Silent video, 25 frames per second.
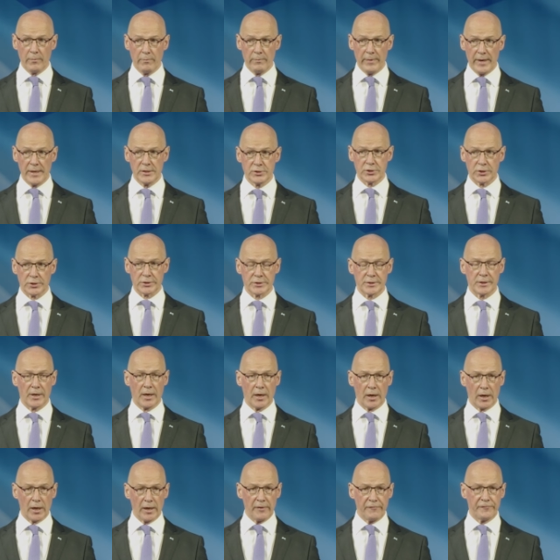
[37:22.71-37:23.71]
measures that
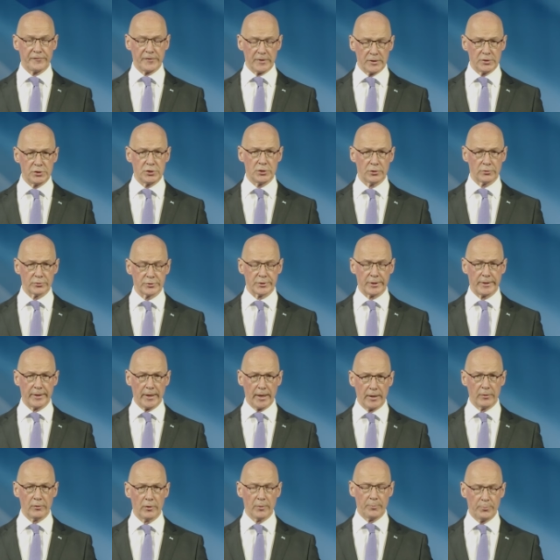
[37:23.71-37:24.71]
are lifting children
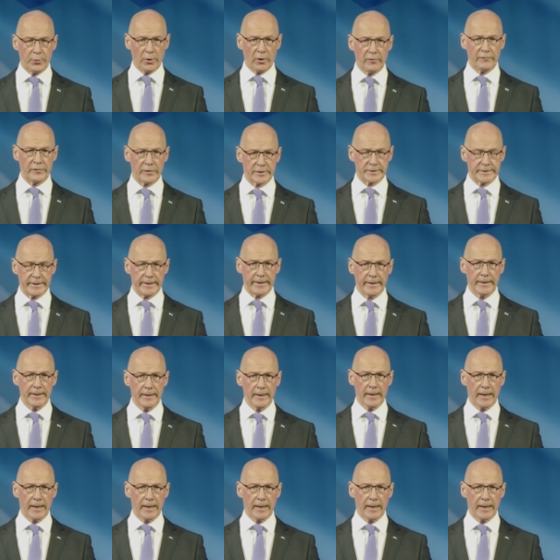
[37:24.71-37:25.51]
out of poverty,